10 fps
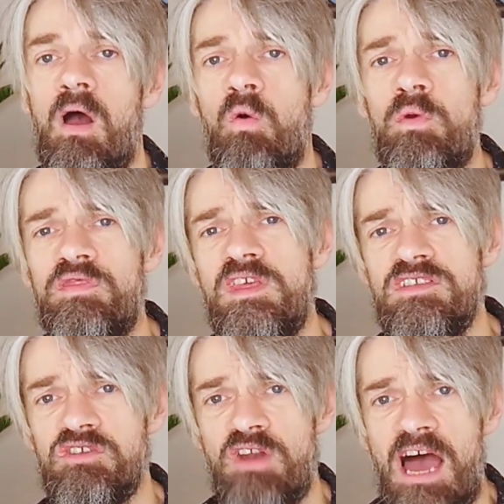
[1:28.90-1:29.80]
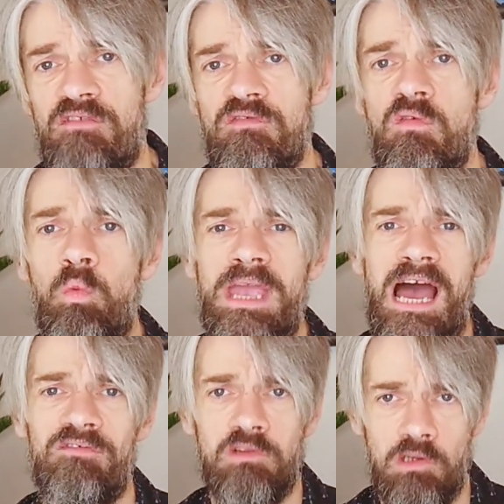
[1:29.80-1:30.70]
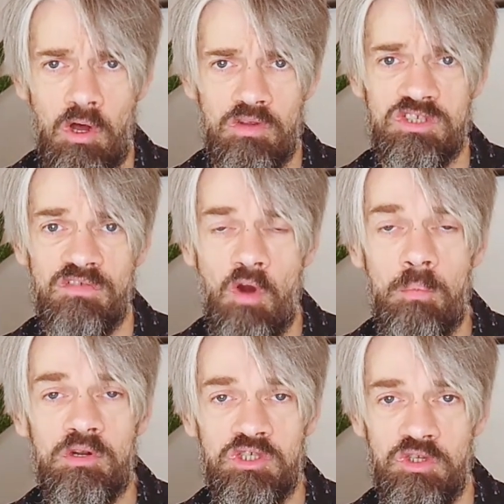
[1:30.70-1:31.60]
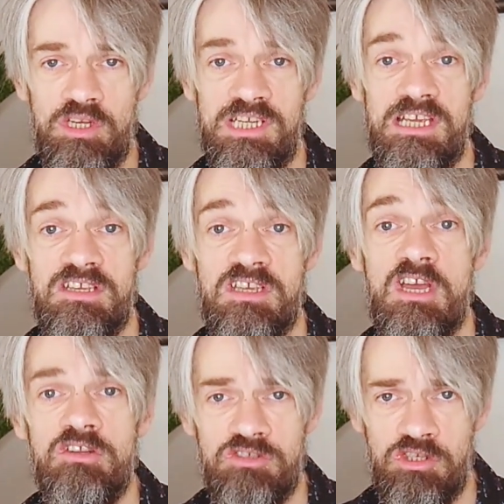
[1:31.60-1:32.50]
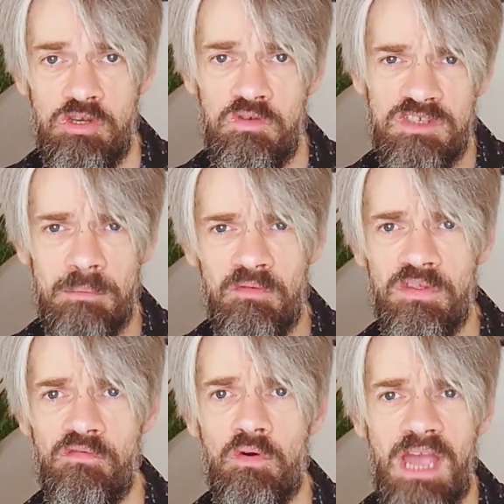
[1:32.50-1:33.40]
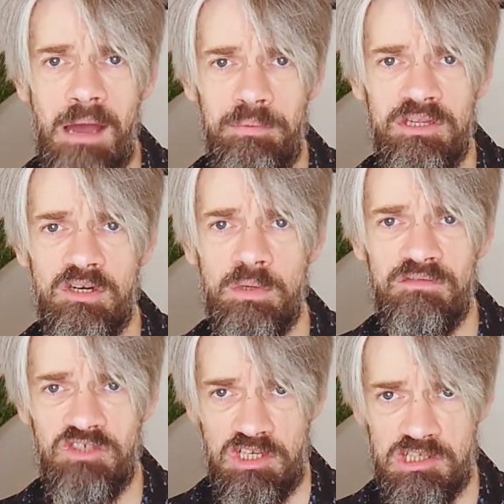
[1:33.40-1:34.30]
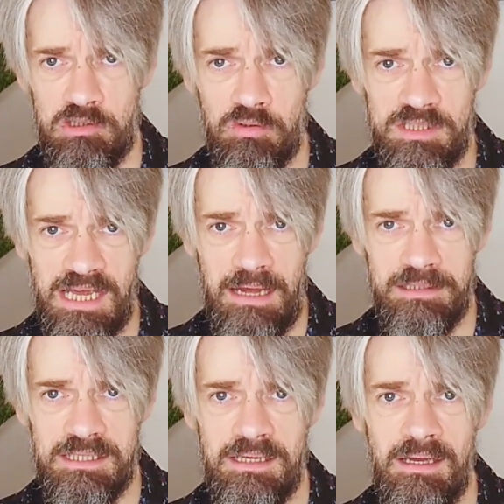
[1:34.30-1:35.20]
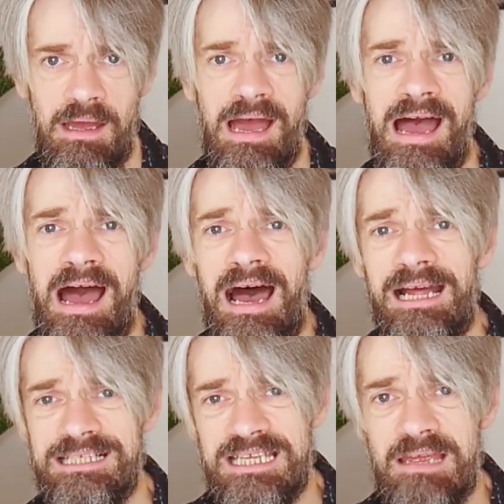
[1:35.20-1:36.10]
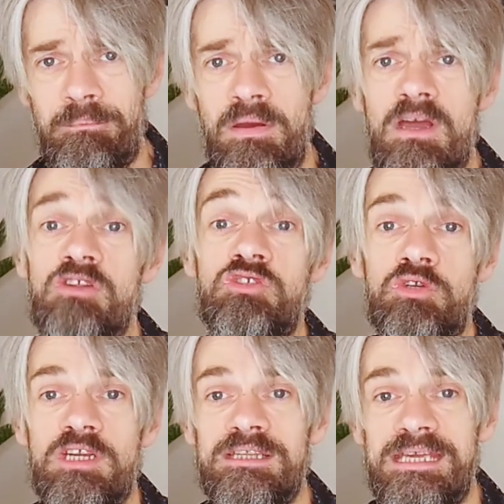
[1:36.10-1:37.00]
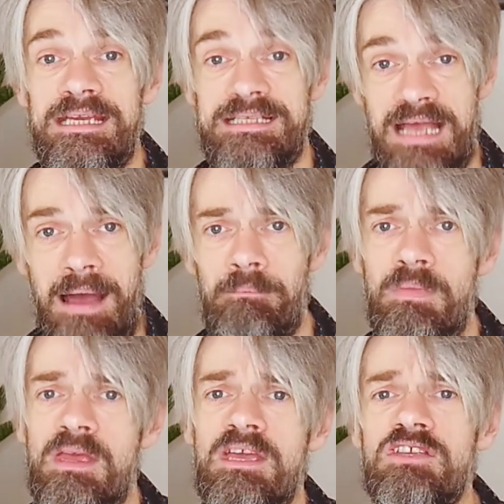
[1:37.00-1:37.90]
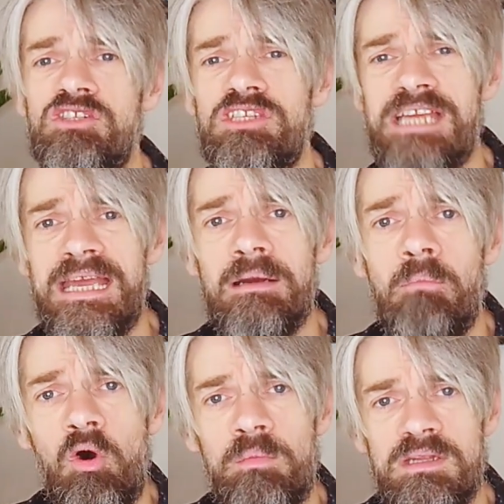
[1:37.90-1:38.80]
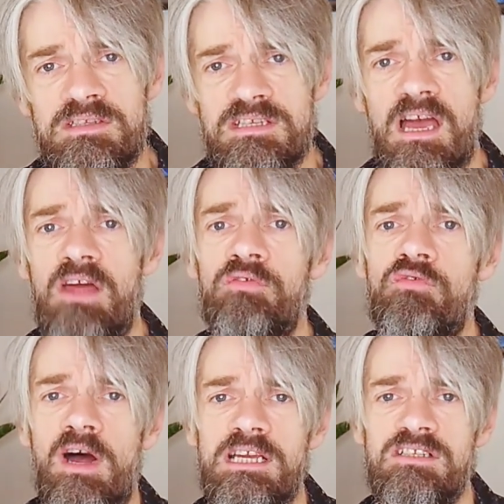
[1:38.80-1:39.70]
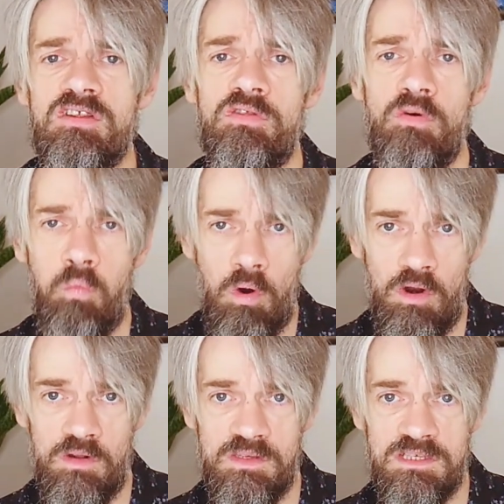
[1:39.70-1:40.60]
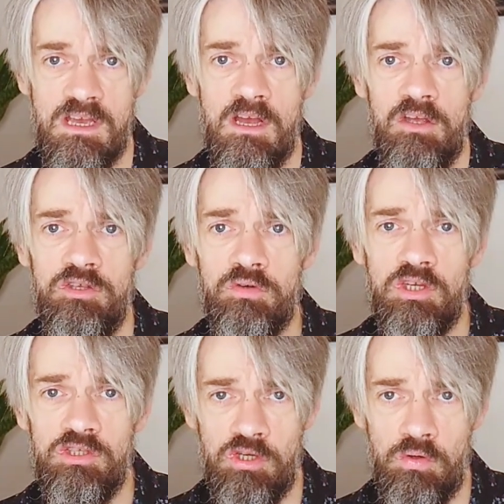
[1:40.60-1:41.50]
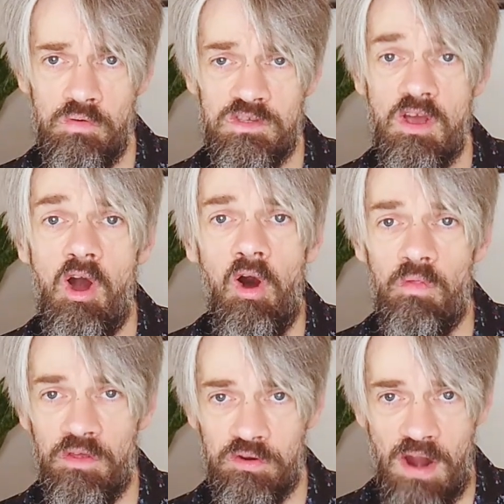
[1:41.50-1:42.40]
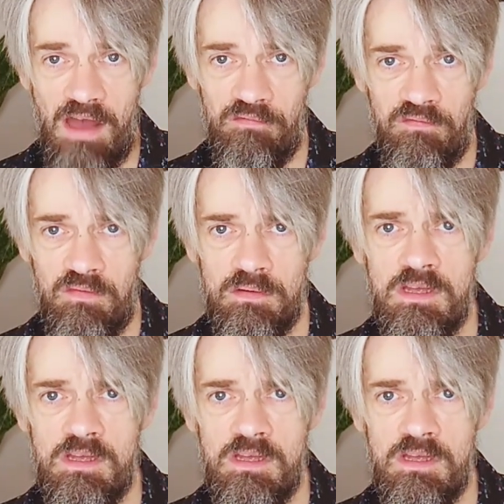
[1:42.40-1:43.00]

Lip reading: With this graph, we have lots of opportunities to use some of the vocabulary we've just looked at. A tip during the exam is to take a moment and write the words you can use on the graph.